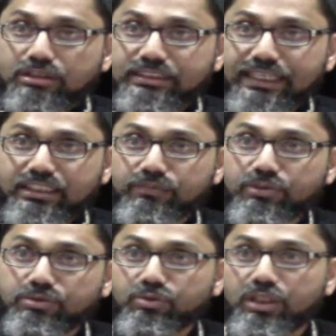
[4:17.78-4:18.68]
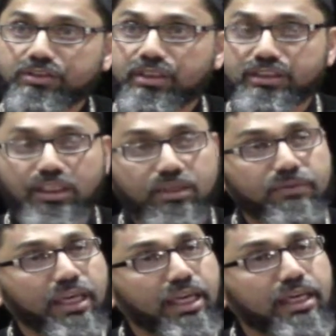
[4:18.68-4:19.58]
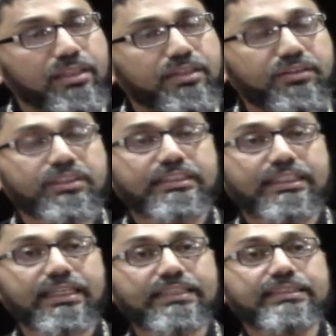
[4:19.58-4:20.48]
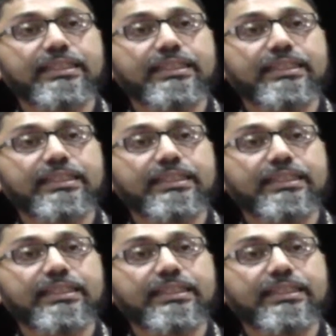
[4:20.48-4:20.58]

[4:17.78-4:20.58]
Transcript: saying of Rasulullah and the third thing is